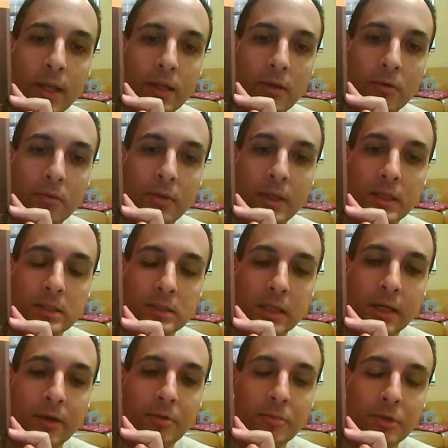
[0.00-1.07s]
point of
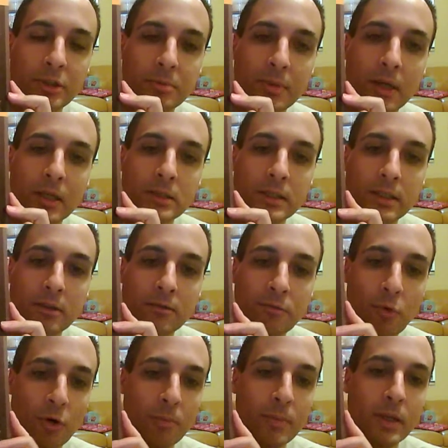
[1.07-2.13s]
this response
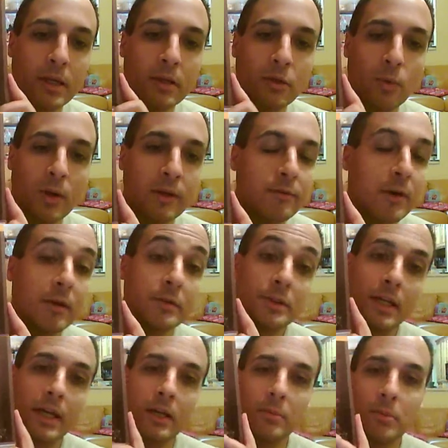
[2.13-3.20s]
at the 4-minute
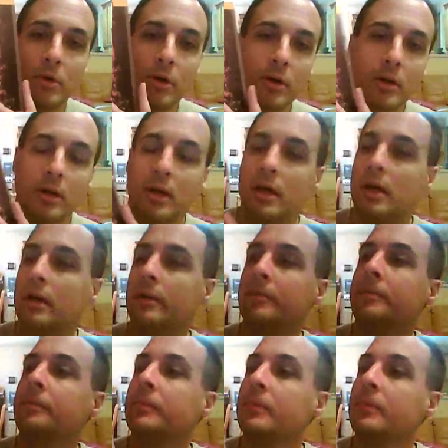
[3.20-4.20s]
25-second mark.